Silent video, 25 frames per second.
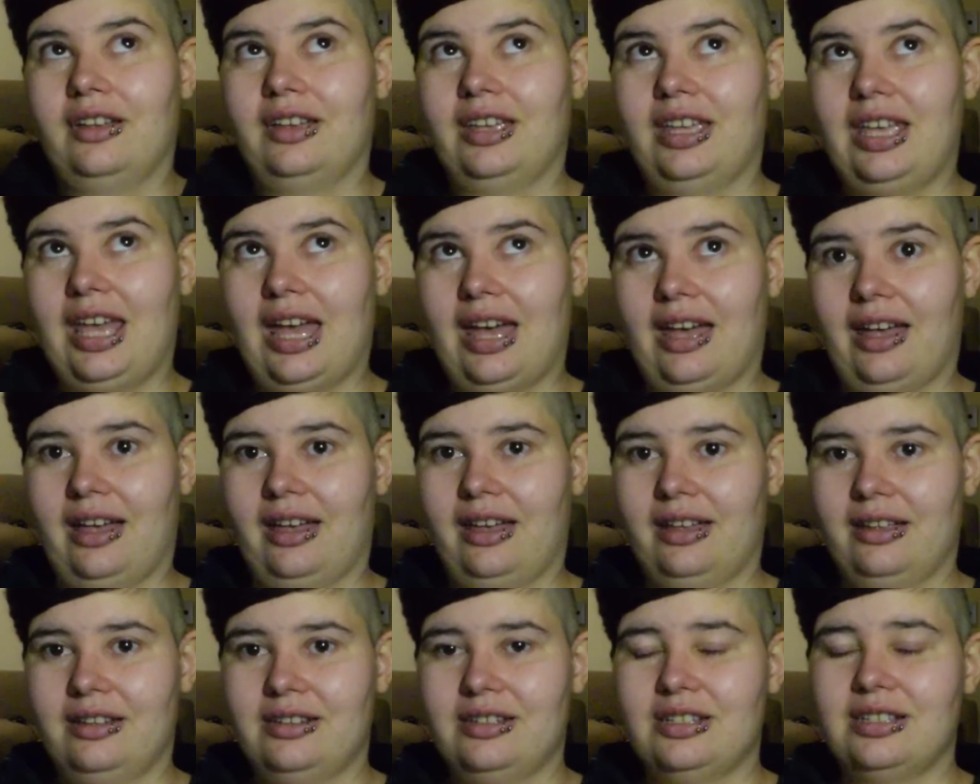Yeah,
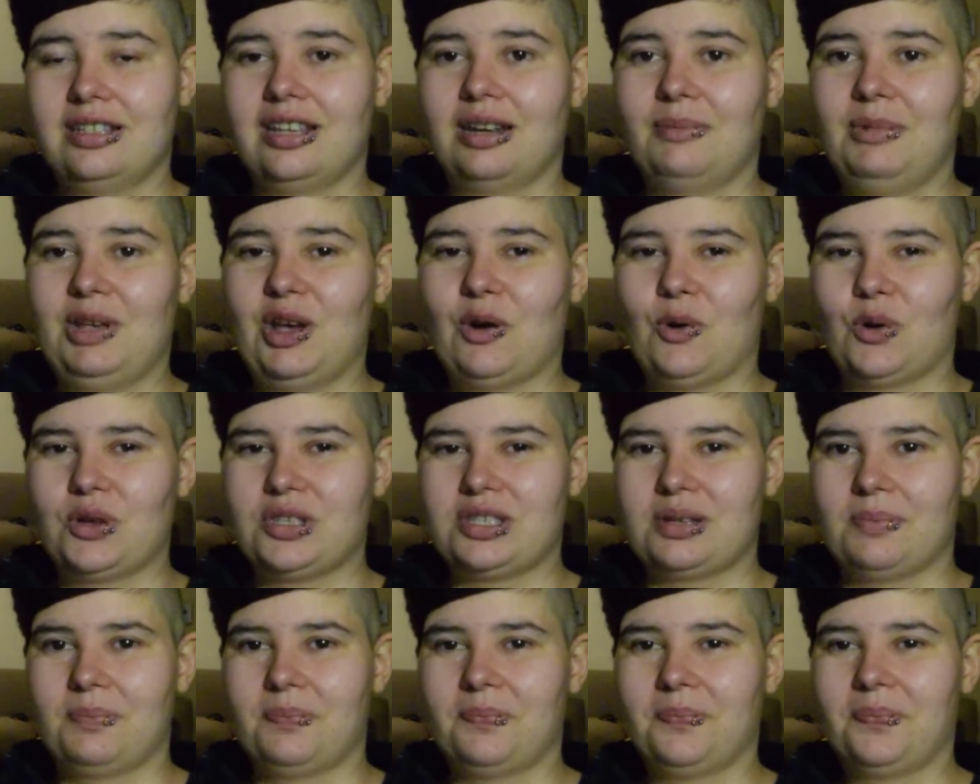it's going to be
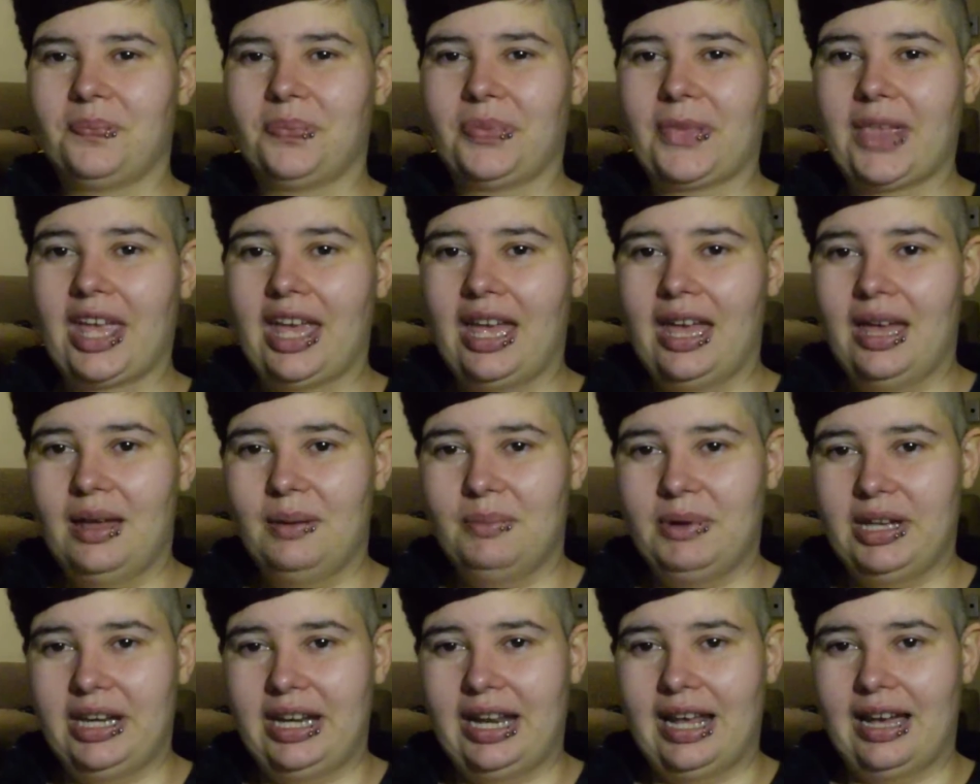awesome.
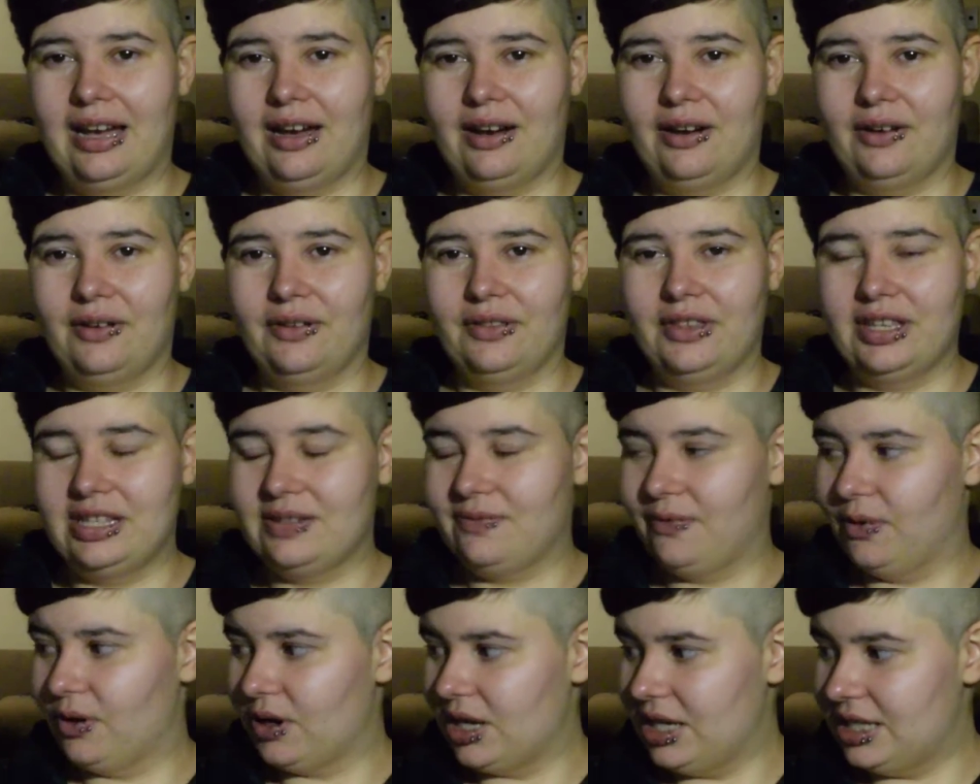But now there's
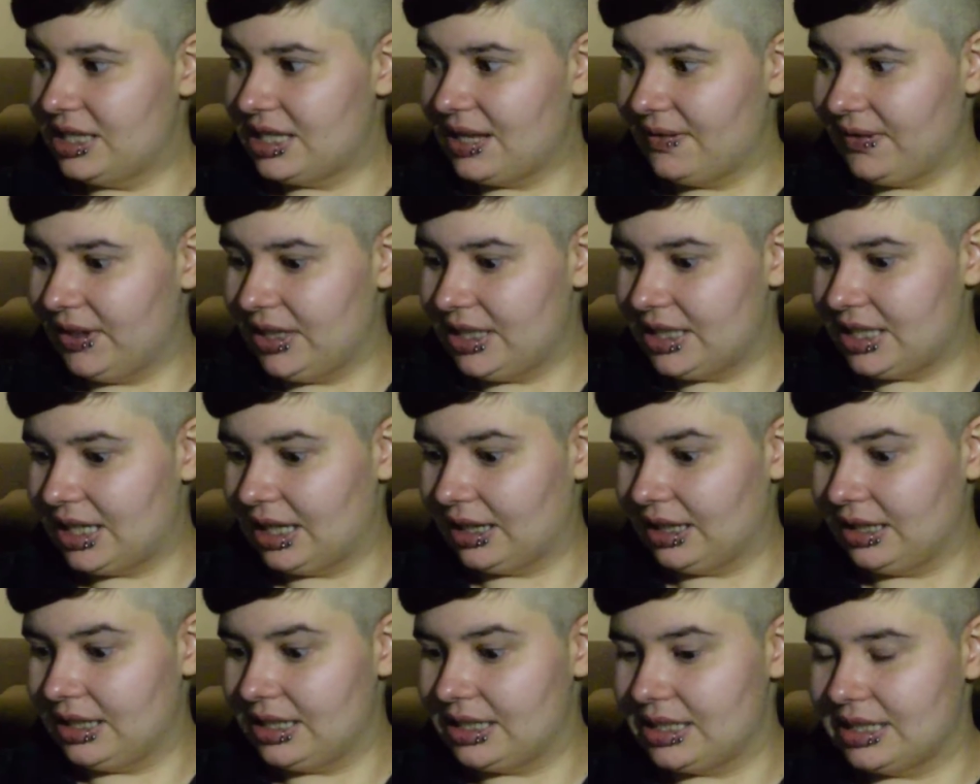47
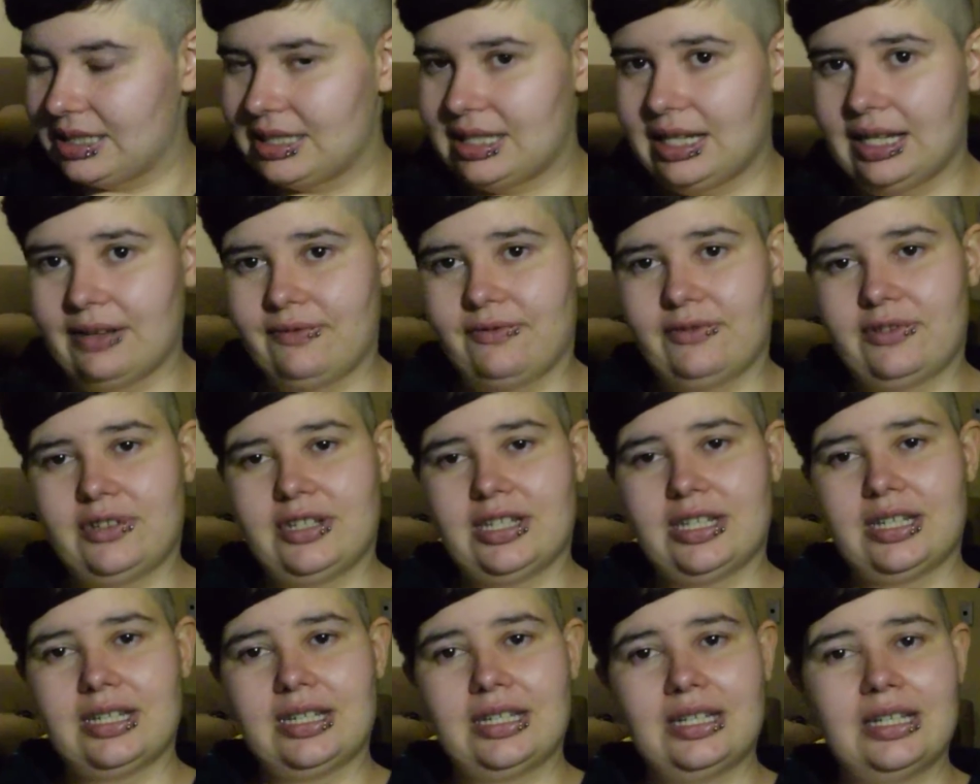seconds left,